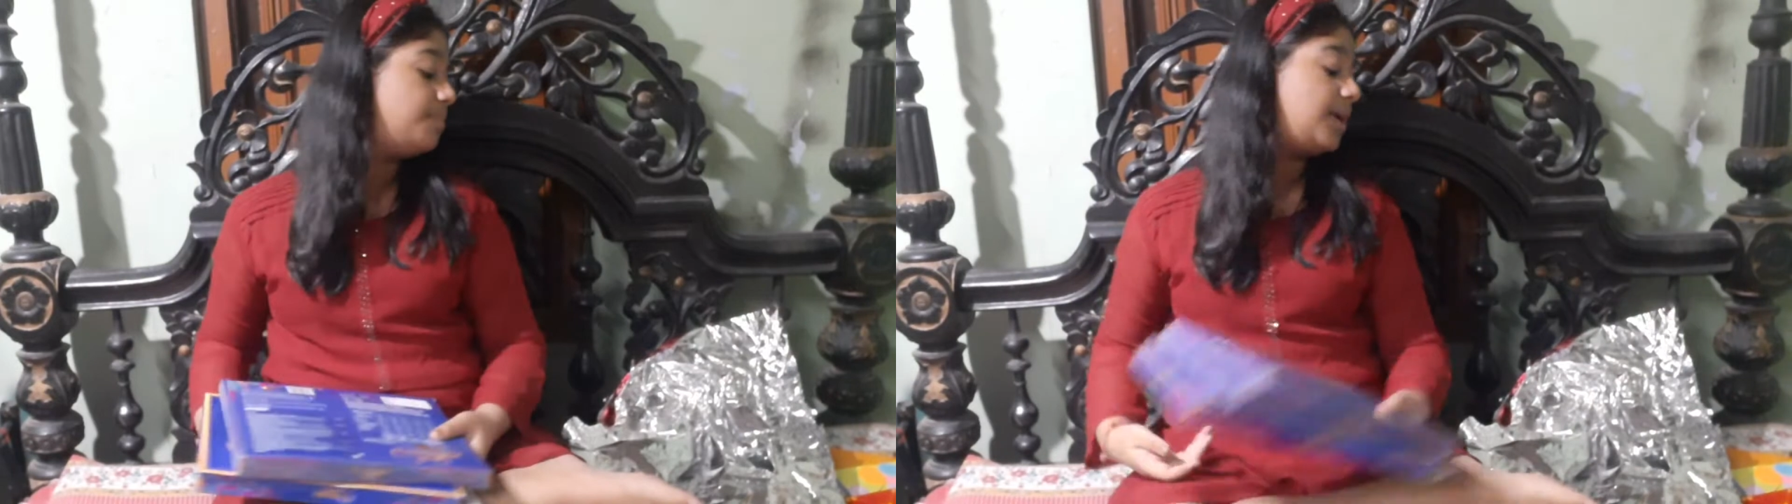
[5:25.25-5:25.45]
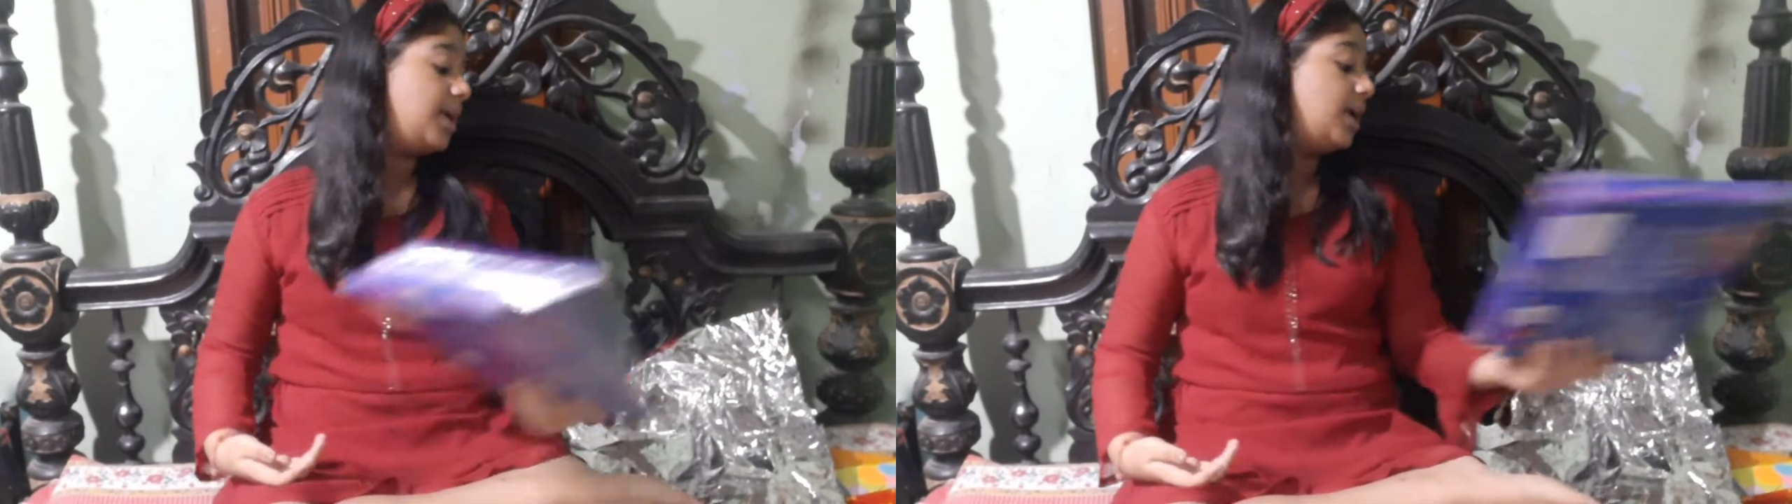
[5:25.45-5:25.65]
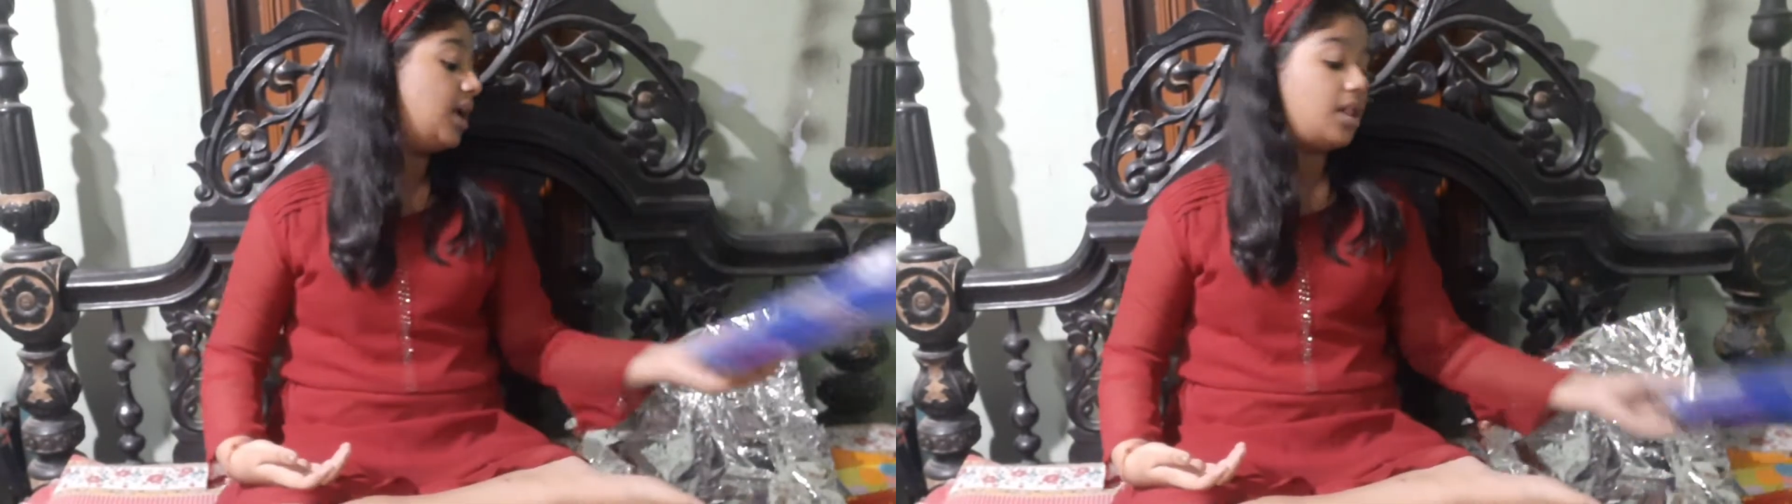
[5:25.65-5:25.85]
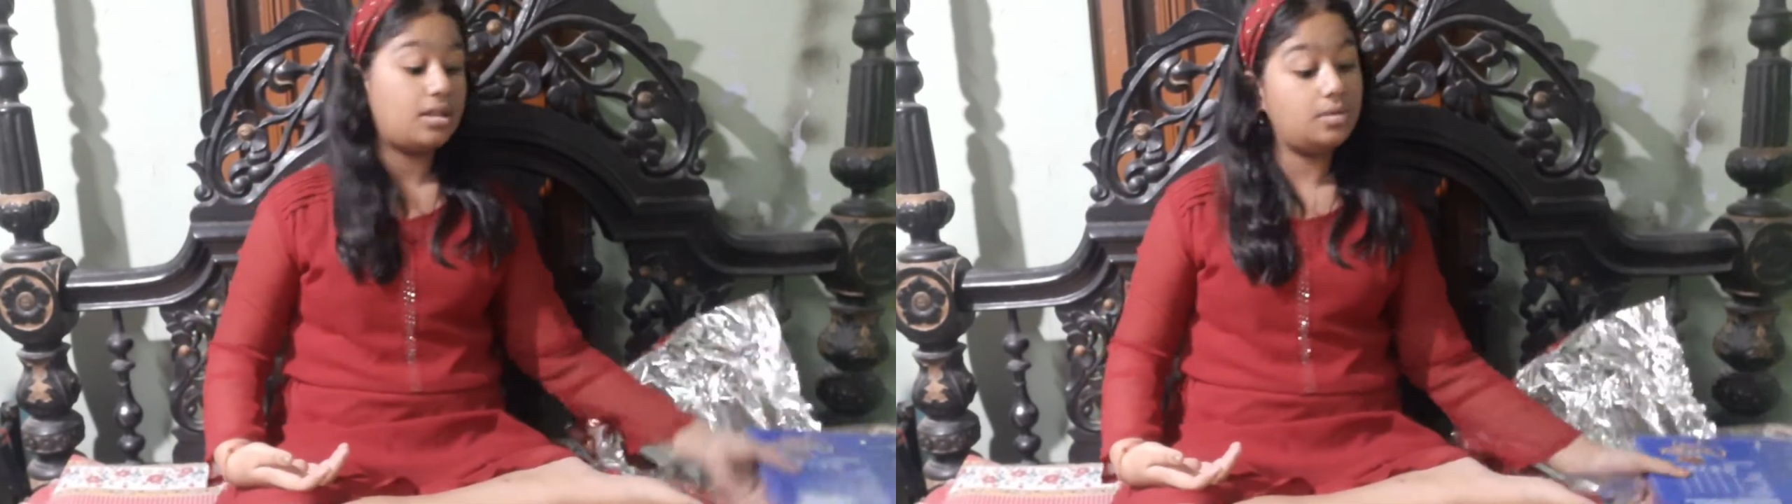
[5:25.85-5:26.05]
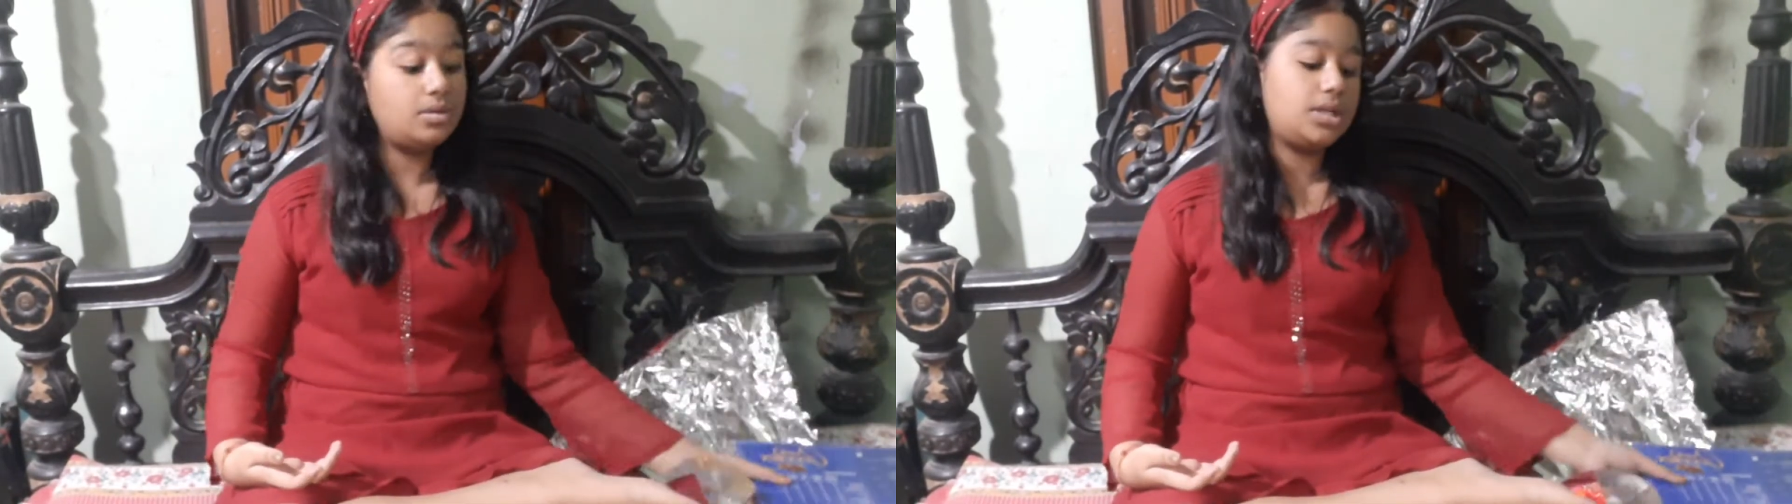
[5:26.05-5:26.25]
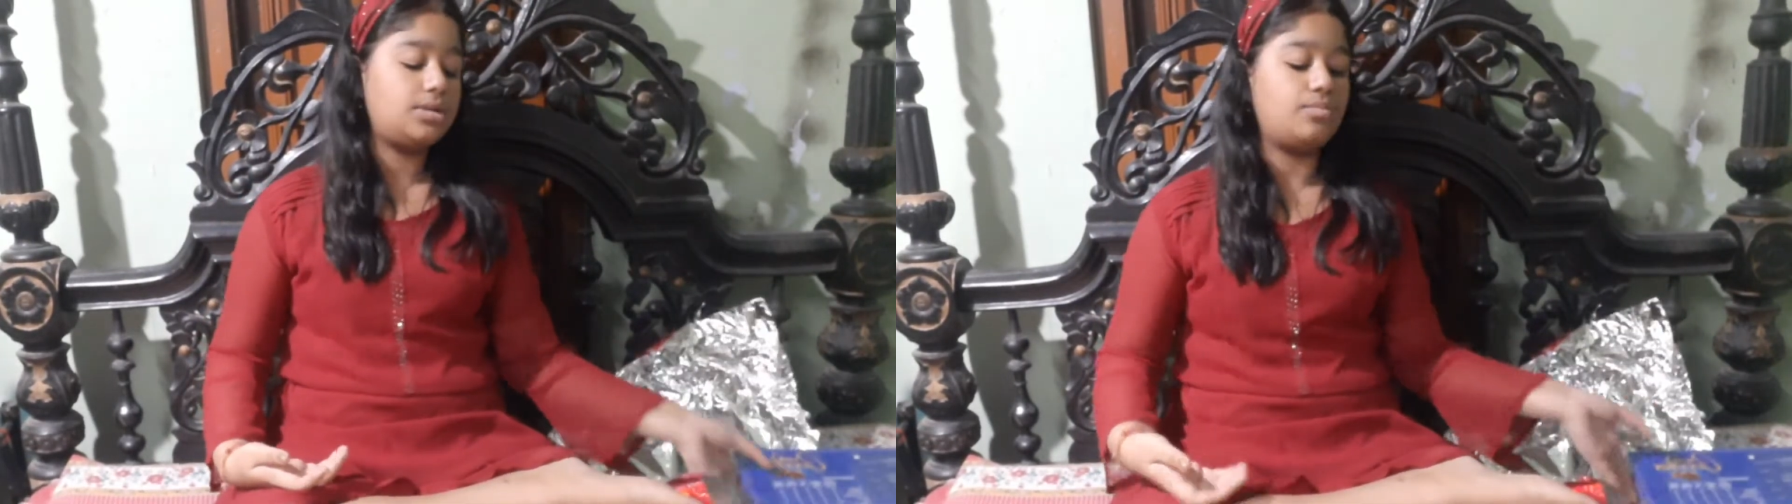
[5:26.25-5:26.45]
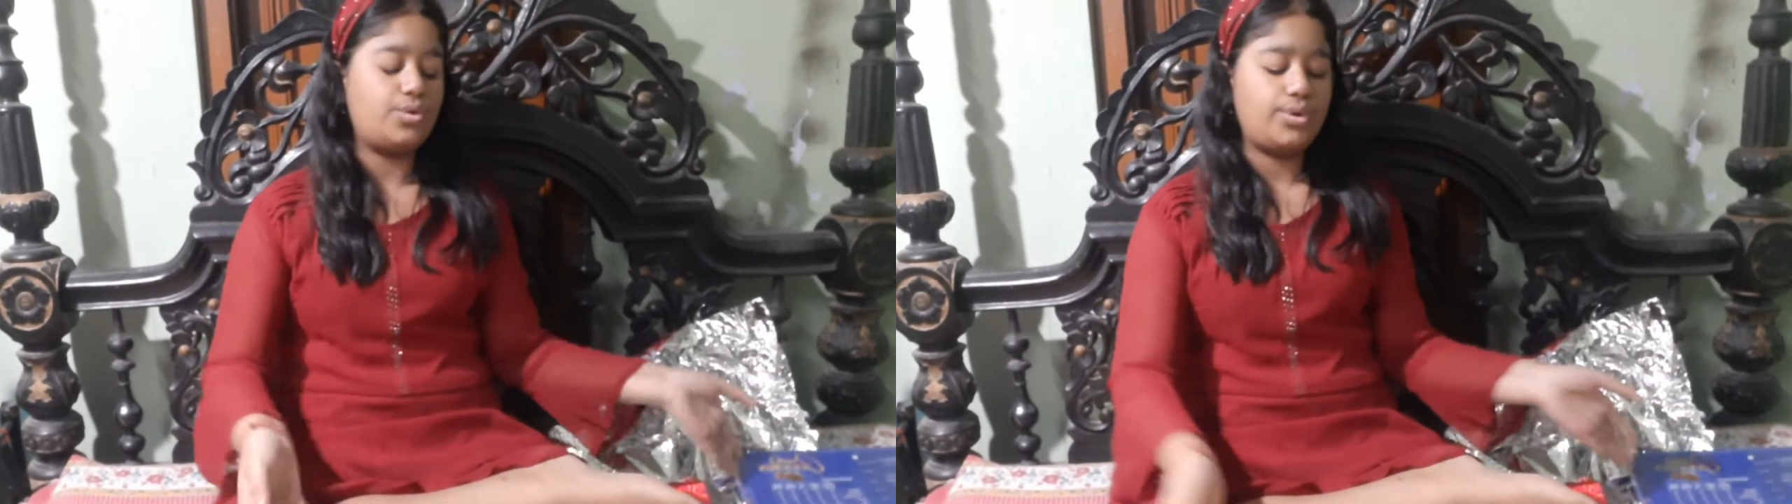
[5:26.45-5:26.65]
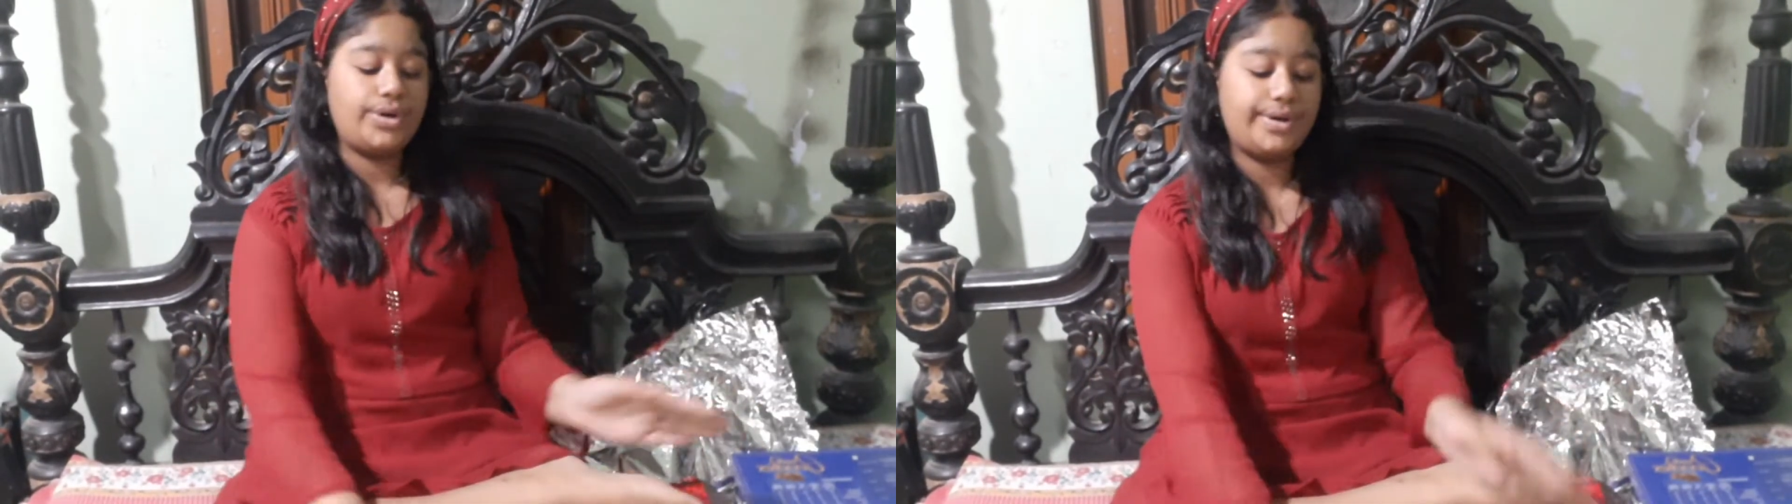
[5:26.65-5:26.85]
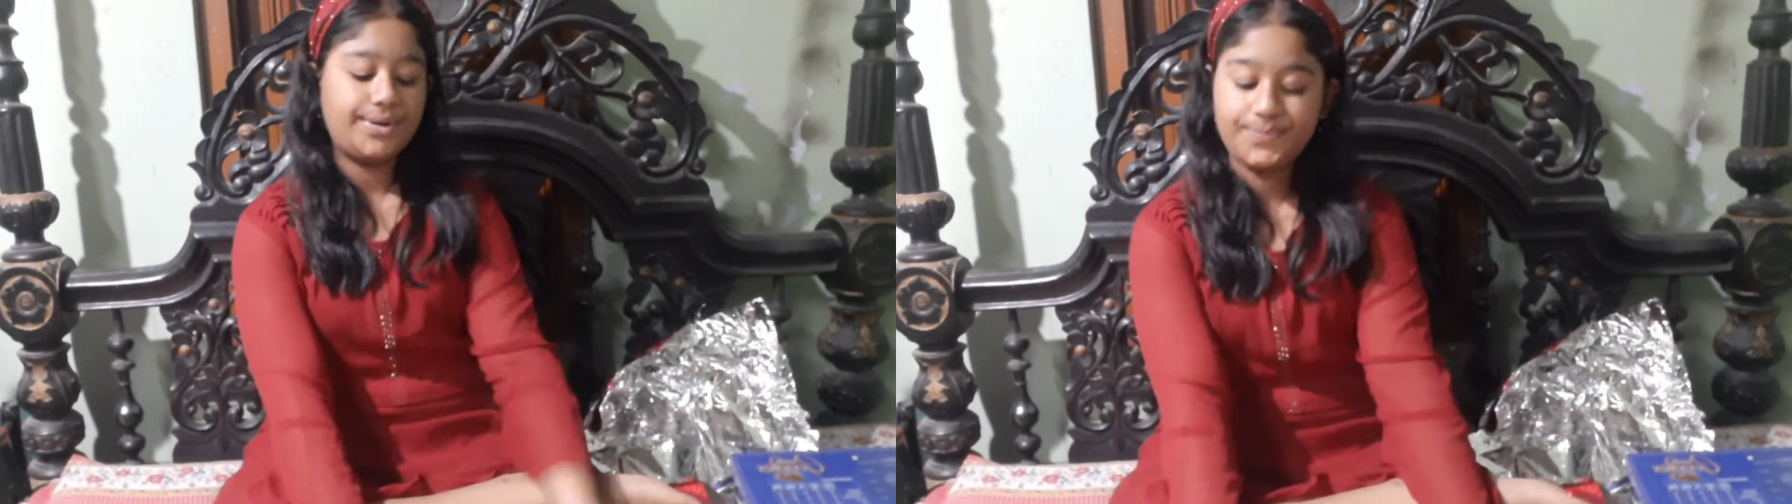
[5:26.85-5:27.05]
be alone anymore.